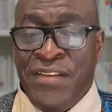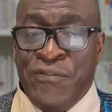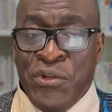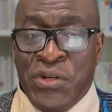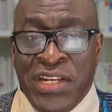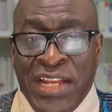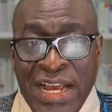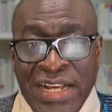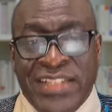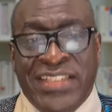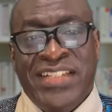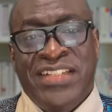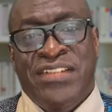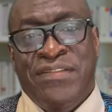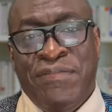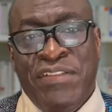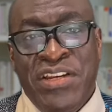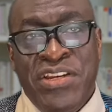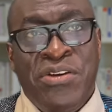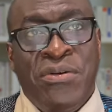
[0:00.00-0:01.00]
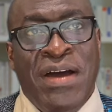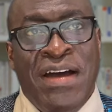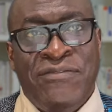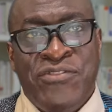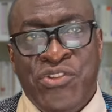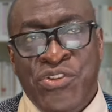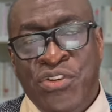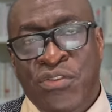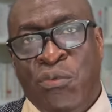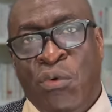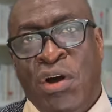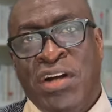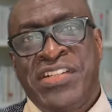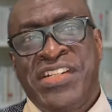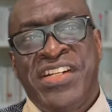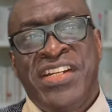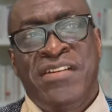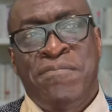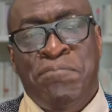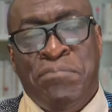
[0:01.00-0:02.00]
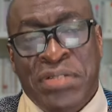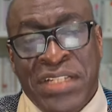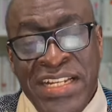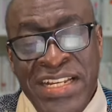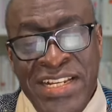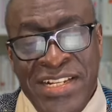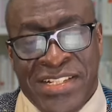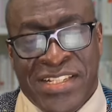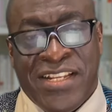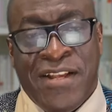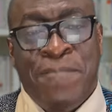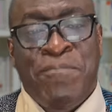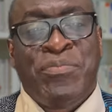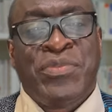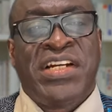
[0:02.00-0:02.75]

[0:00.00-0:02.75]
If you like this video after you've watched it, please